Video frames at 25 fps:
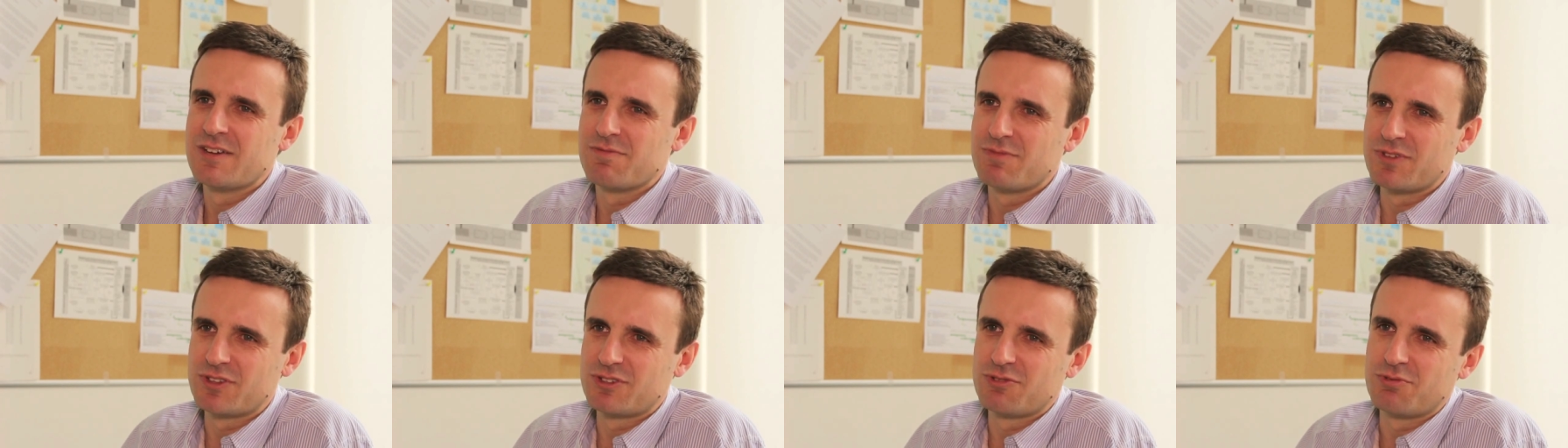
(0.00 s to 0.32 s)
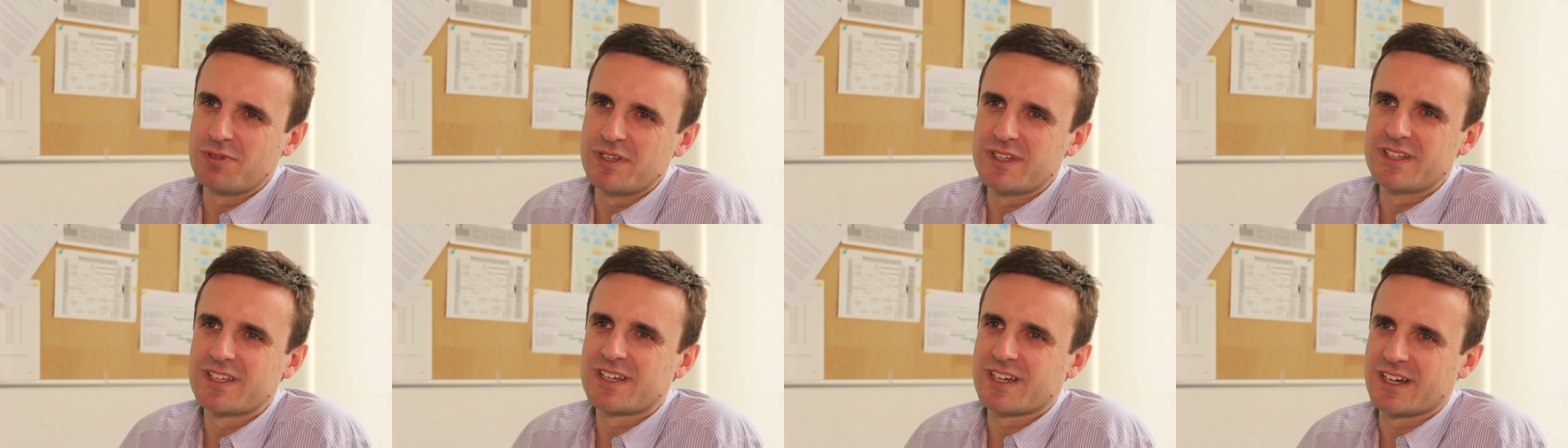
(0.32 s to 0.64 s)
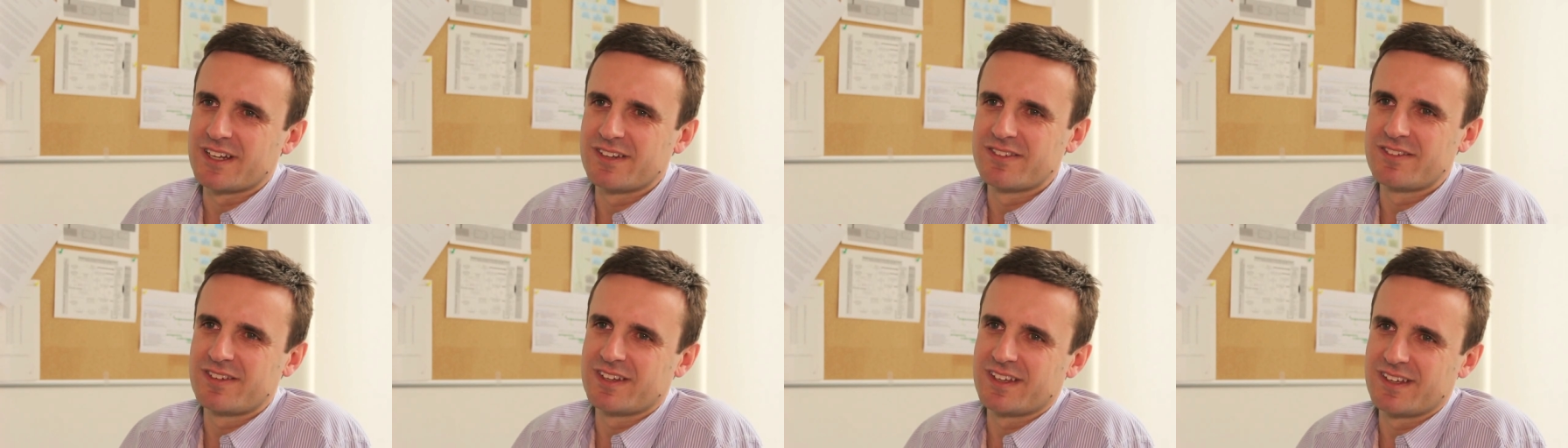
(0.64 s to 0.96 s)
between
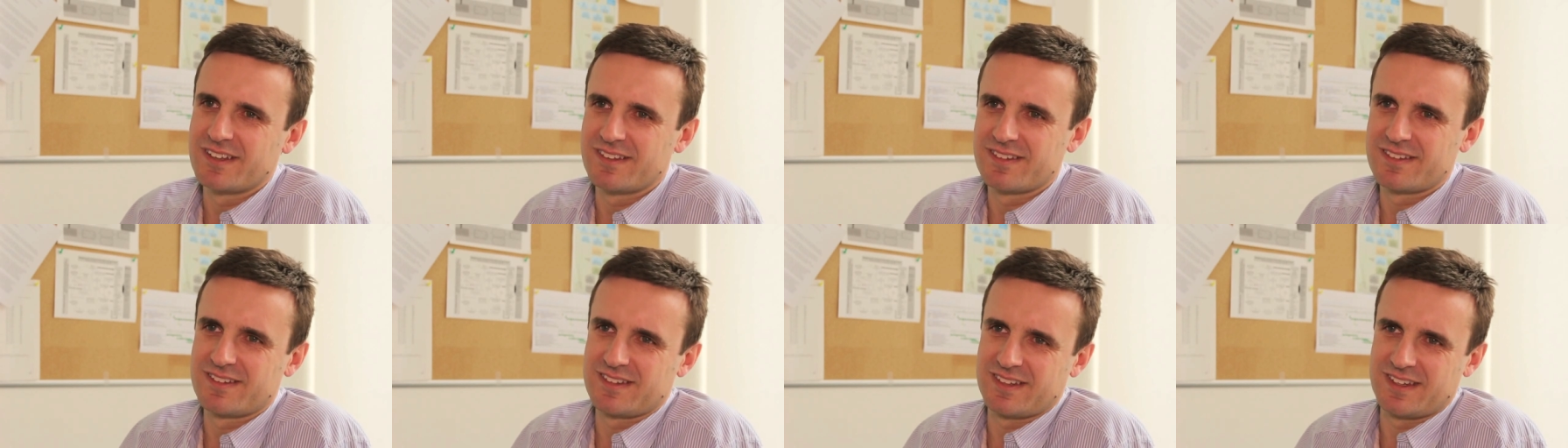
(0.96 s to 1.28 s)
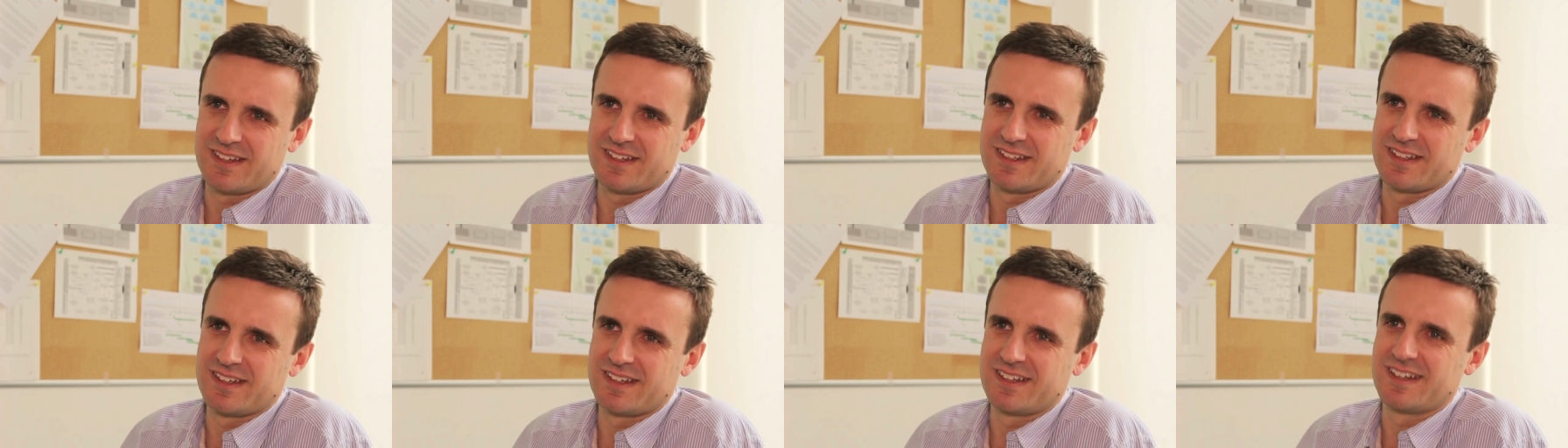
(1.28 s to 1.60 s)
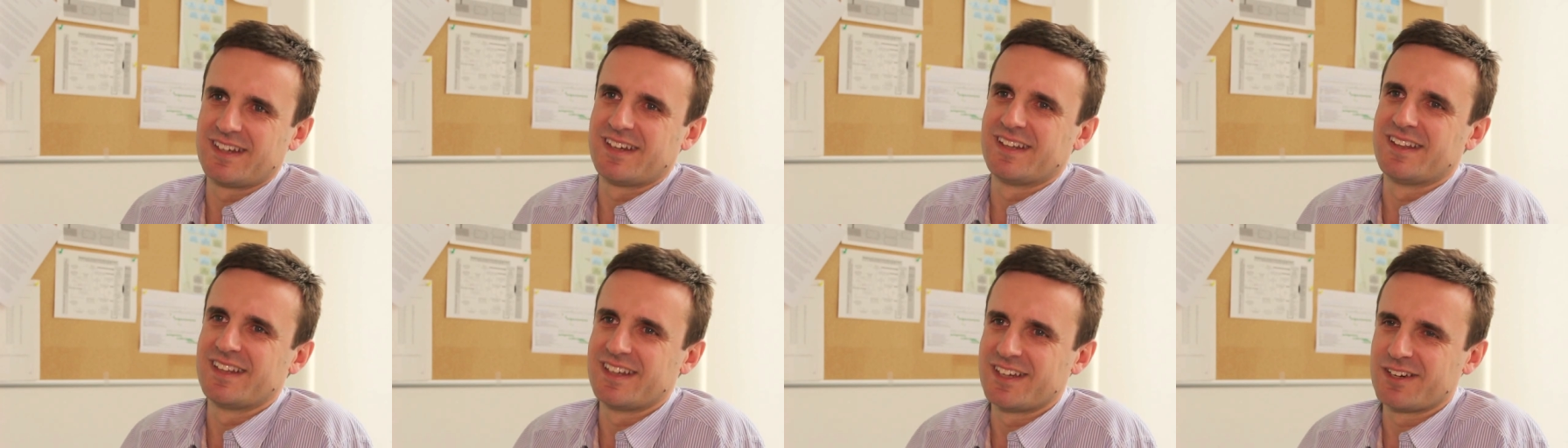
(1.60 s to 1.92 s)
countries
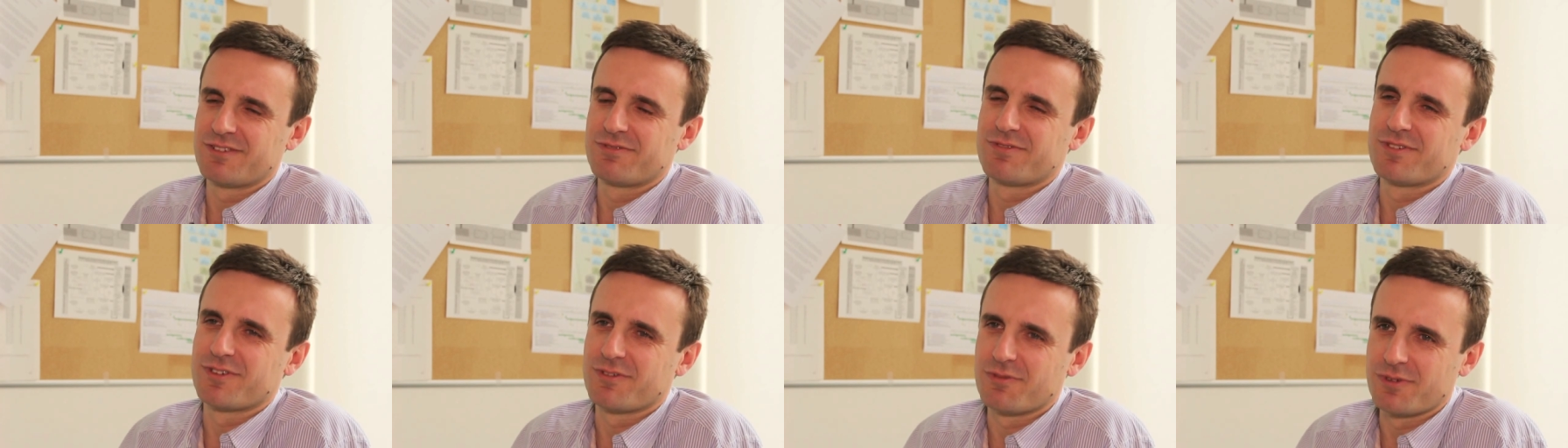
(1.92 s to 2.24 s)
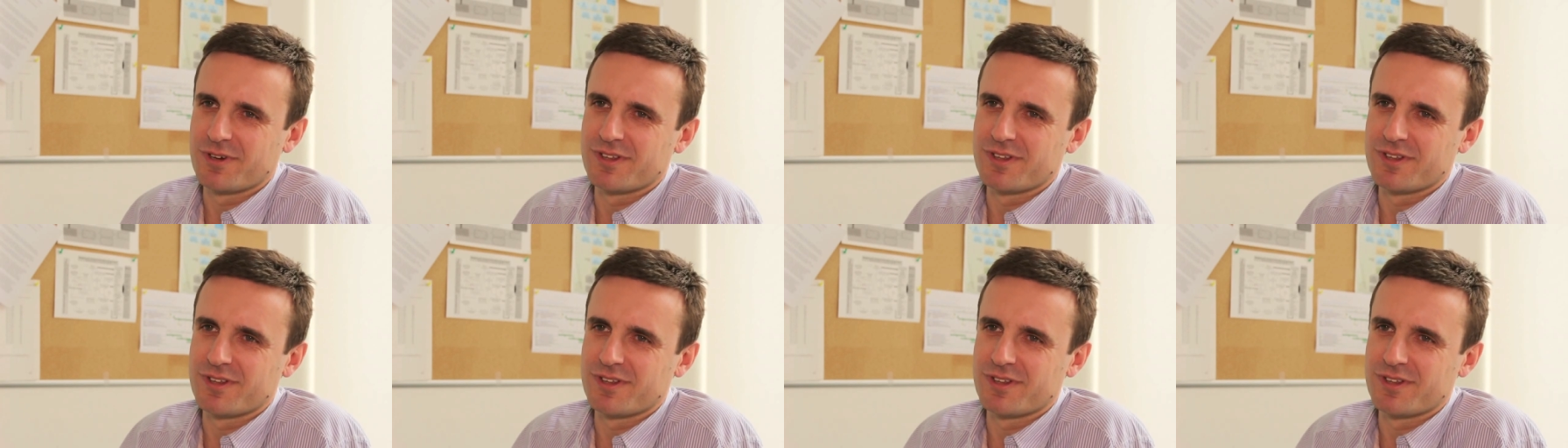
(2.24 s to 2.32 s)
and therefore